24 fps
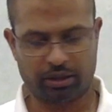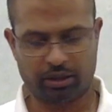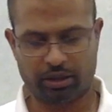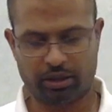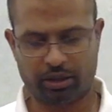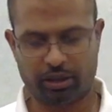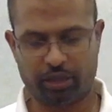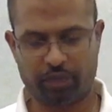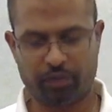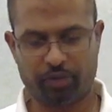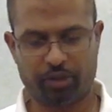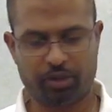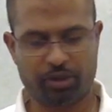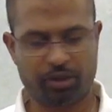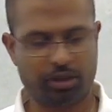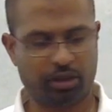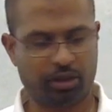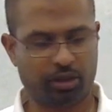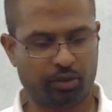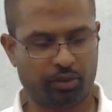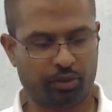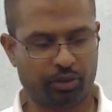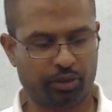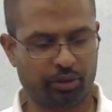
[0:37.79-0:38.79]
Let me
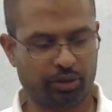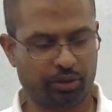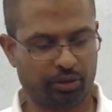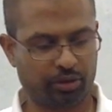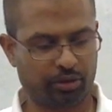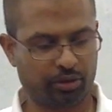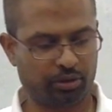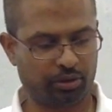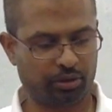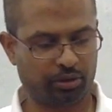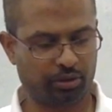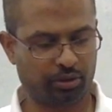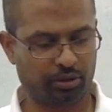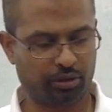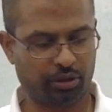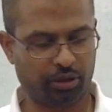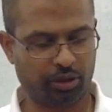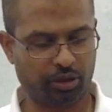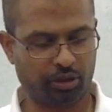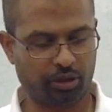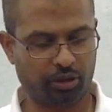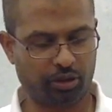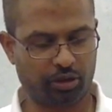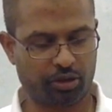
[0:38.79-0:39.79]
start with the
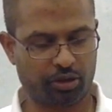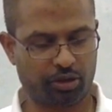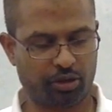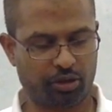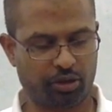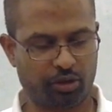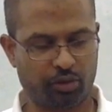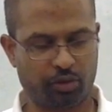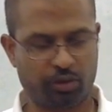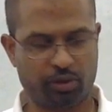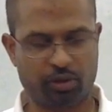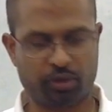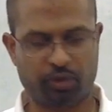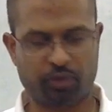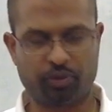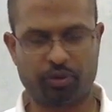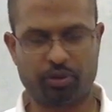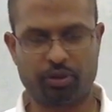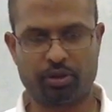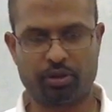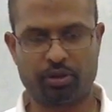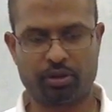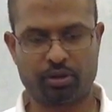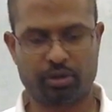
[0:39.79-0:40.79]
constituents of
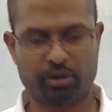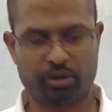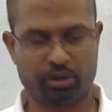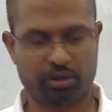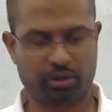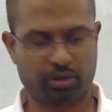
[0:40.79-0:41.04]
this